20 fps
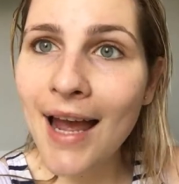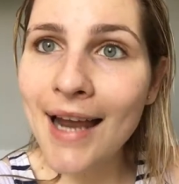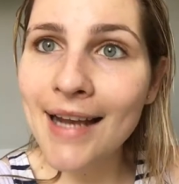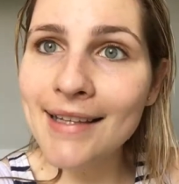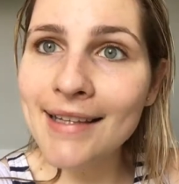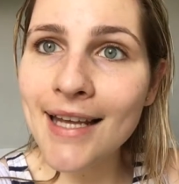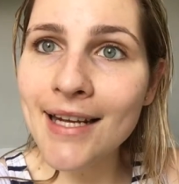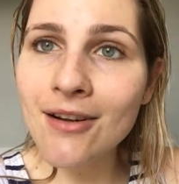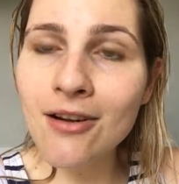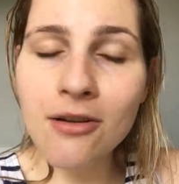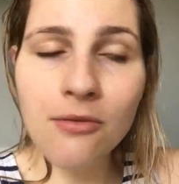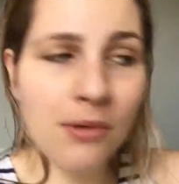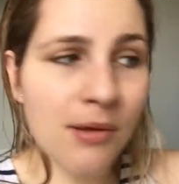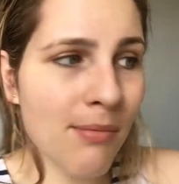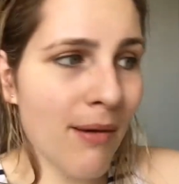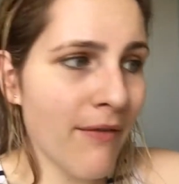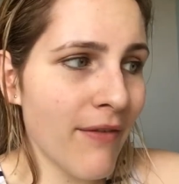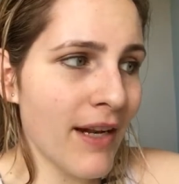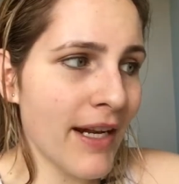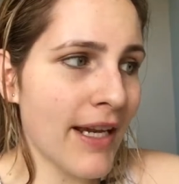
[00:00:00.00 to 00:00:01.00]
and get on with
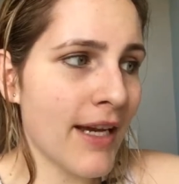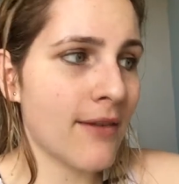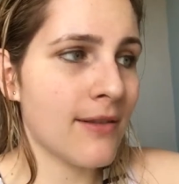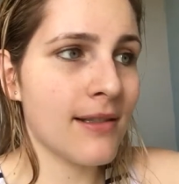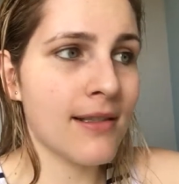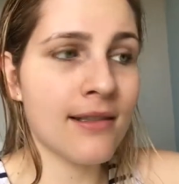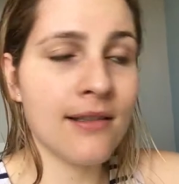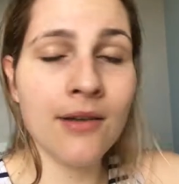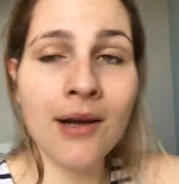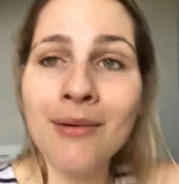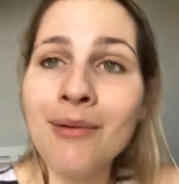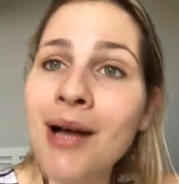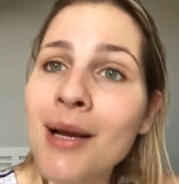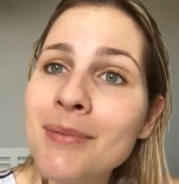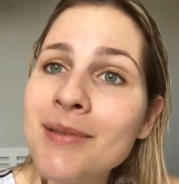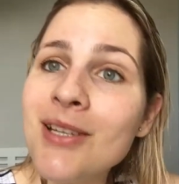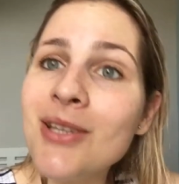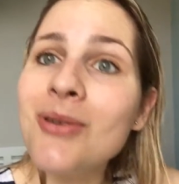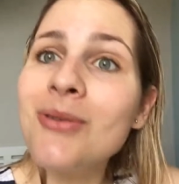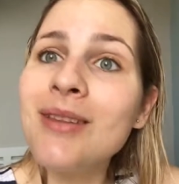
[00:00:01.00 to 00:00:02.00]
my videos. So I will
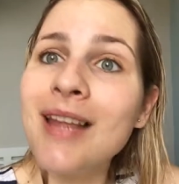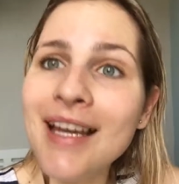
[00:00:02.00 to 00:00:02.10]
update you